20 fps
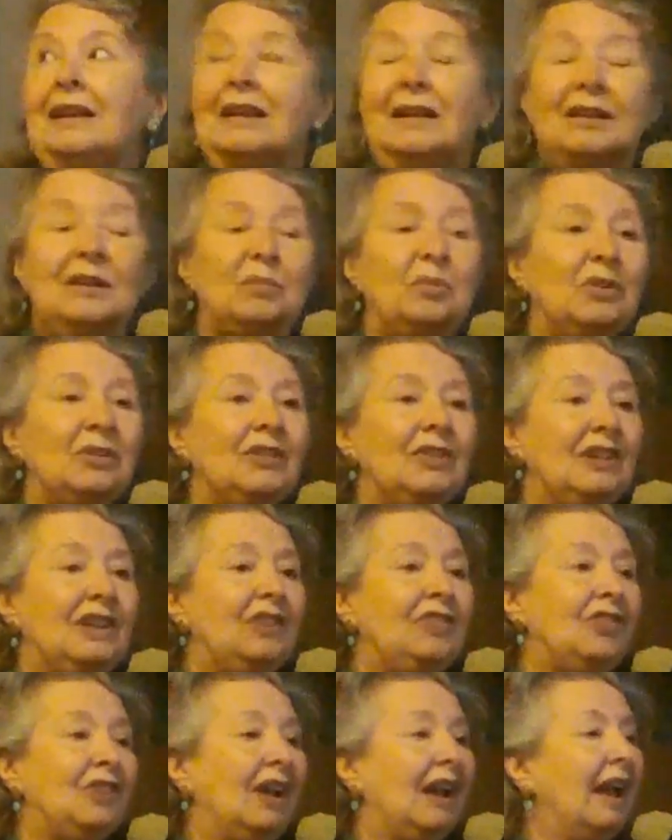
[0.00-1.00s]
And the poor
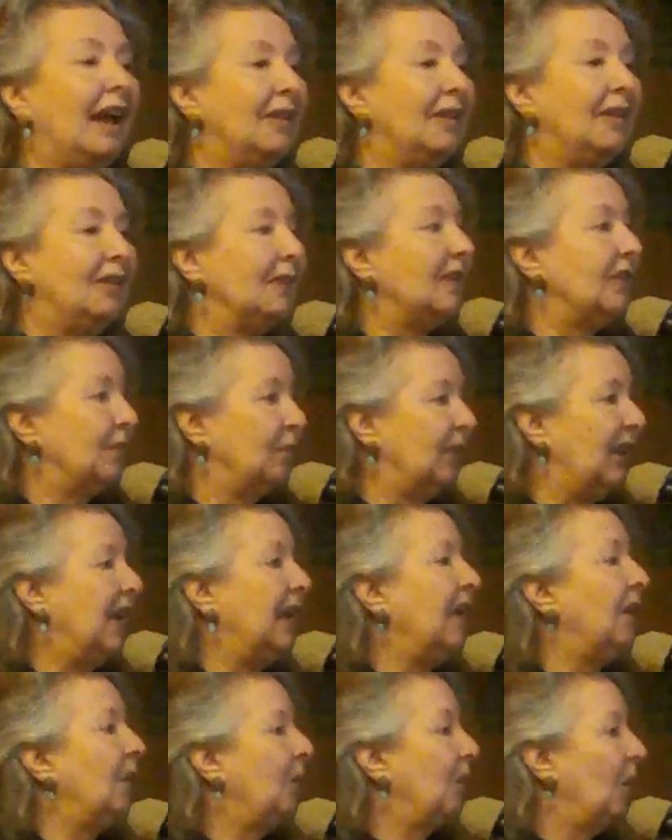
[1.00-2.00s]
teacher had to
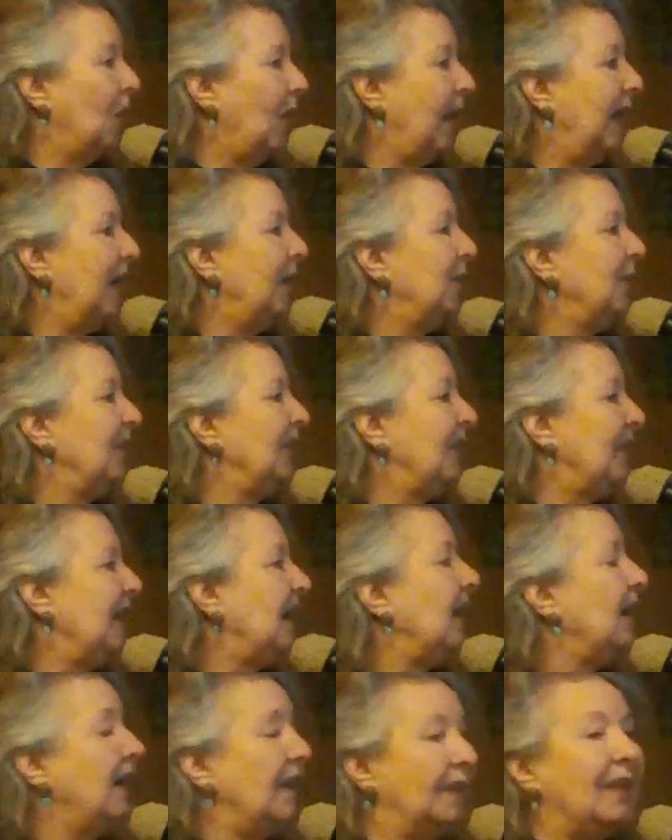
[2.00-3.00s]
explain why it was
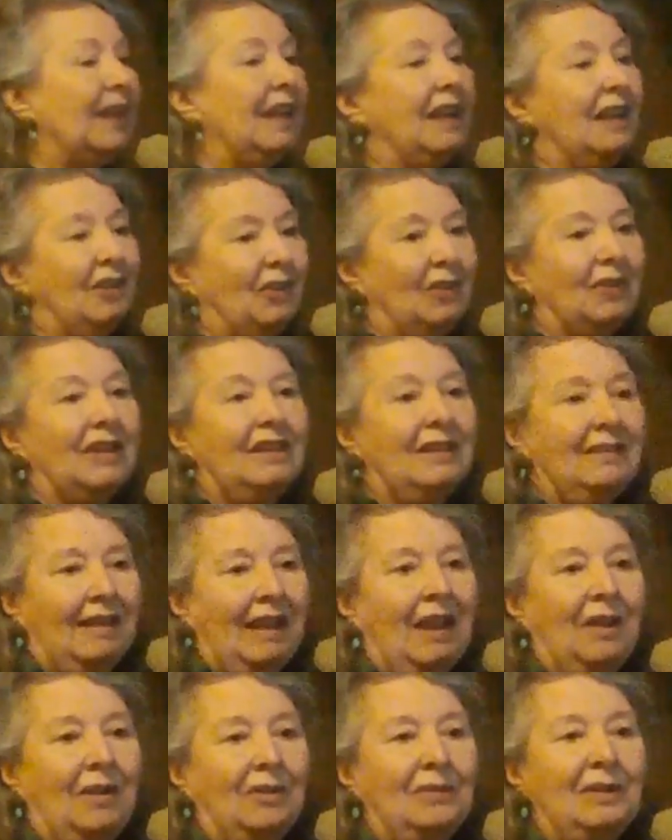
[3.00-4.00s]
there, and then he took it
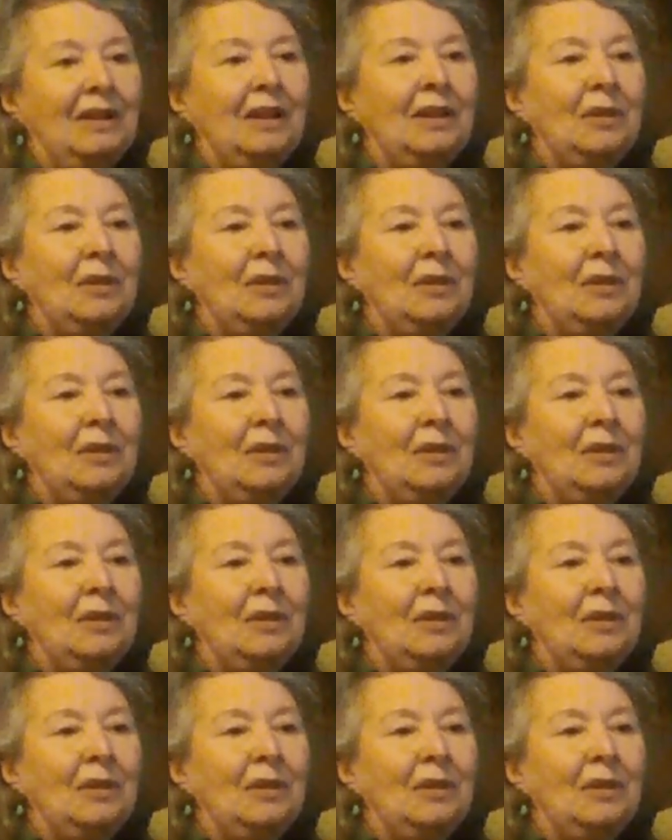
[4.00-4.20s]
down